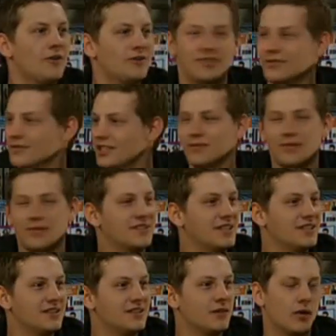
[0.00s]
no, no. She's, she's my
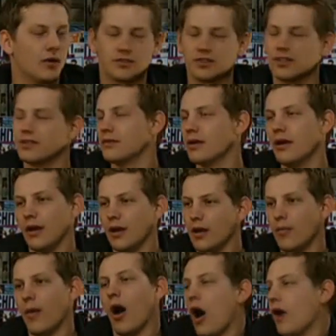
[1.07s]
sister. Well, she's
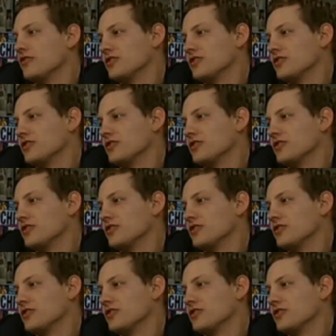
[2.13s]
my